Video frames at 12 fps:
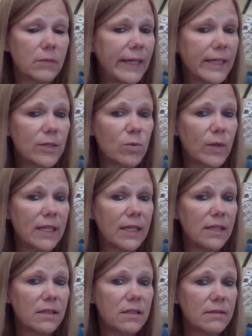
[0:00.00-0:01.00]
It is what it
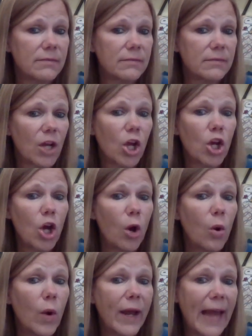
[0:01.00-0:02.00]
is.
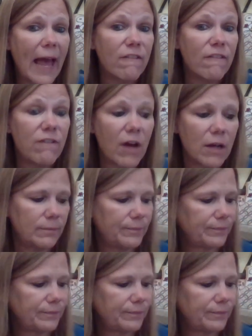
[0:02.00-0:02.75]
Go and have fun.